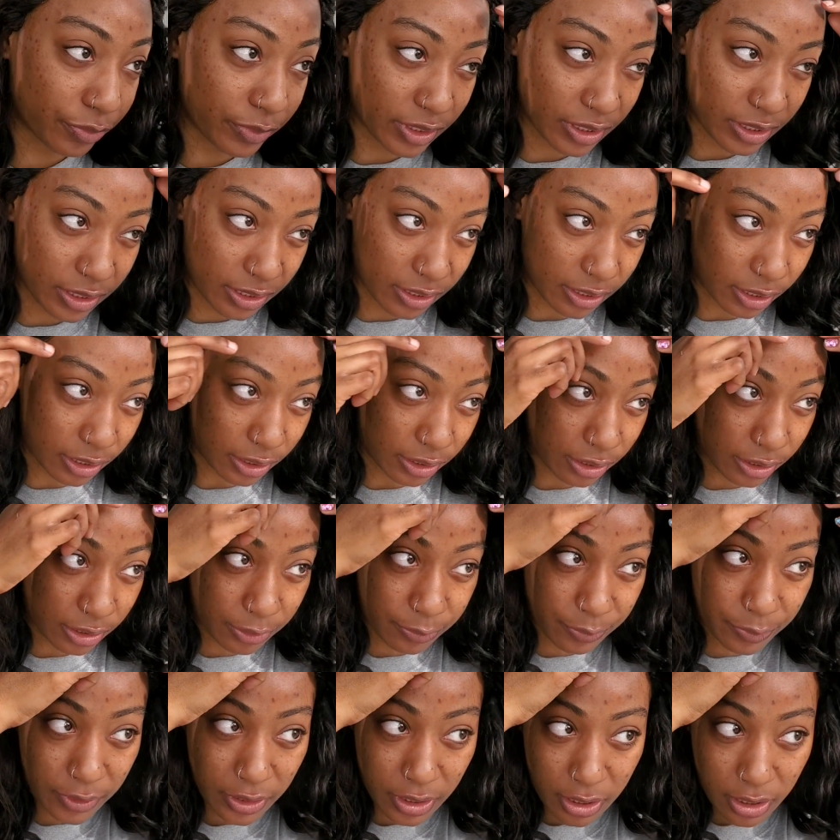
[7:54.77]
slightly.
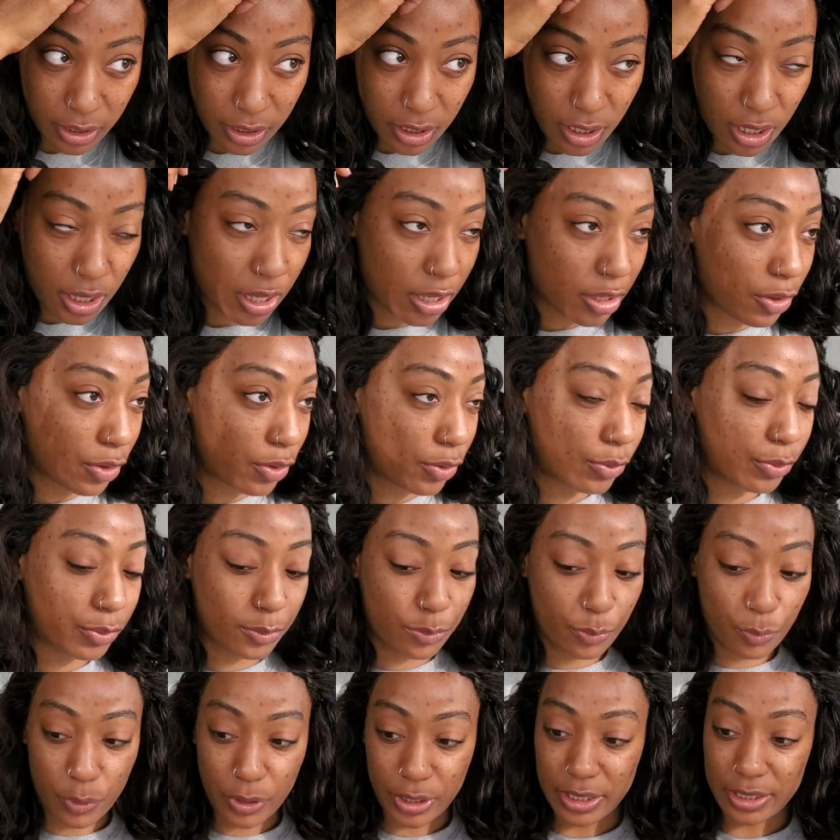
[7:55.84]

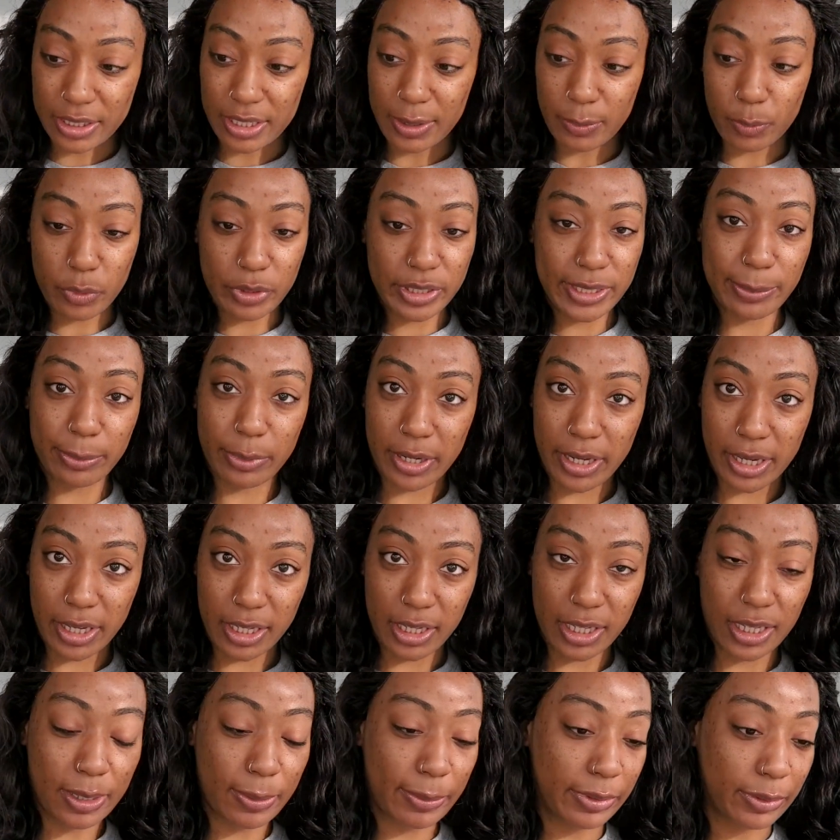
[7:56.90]
We're gonna take my spray
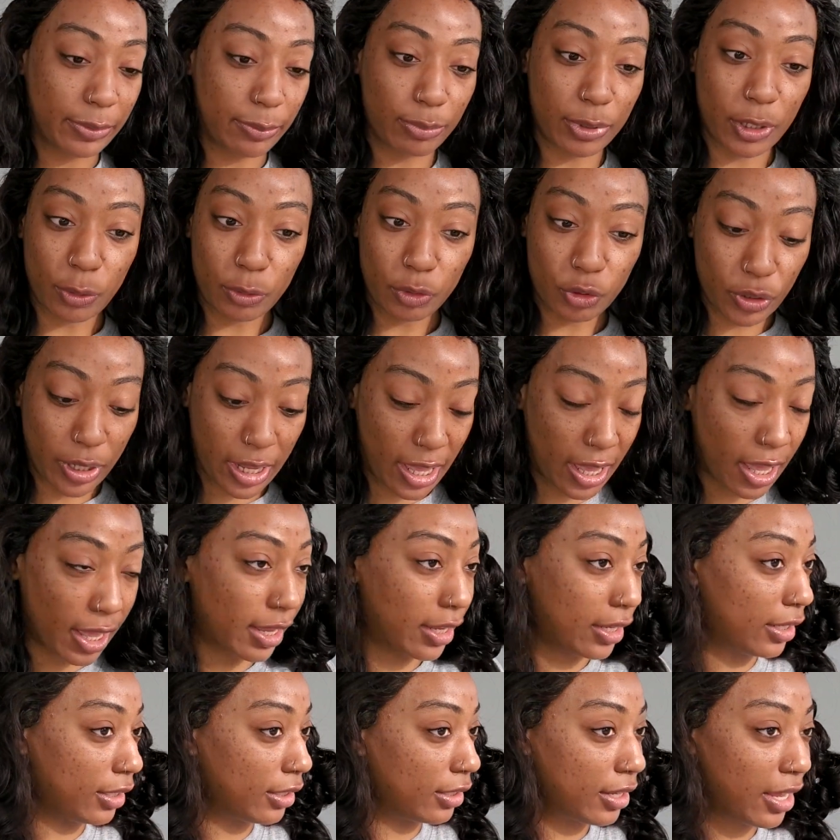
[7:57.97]
and blow dry.
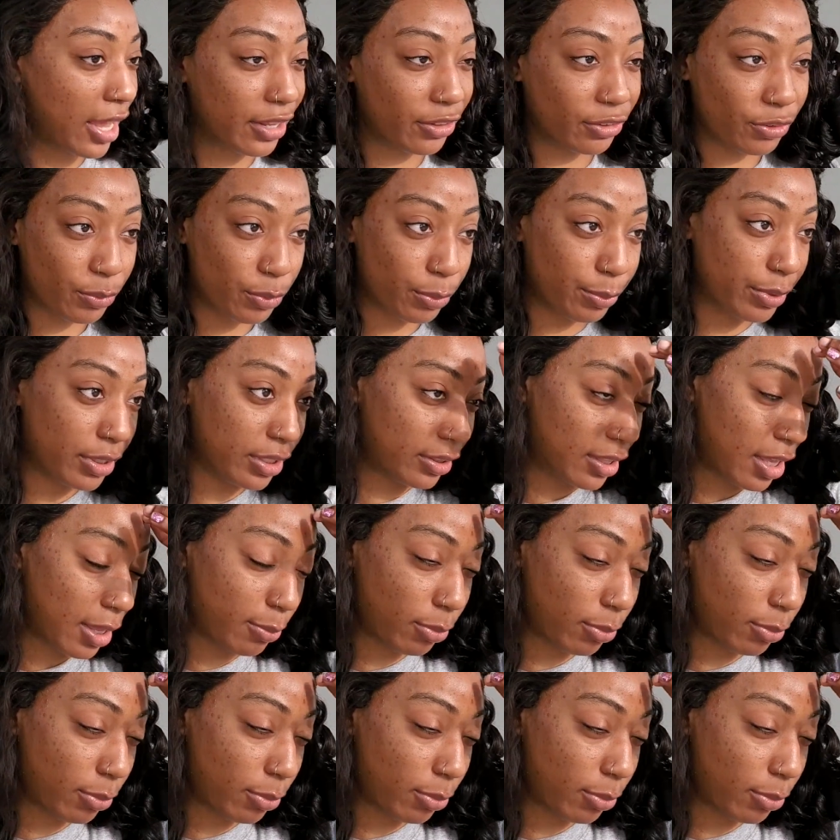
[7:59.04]
I just repeat that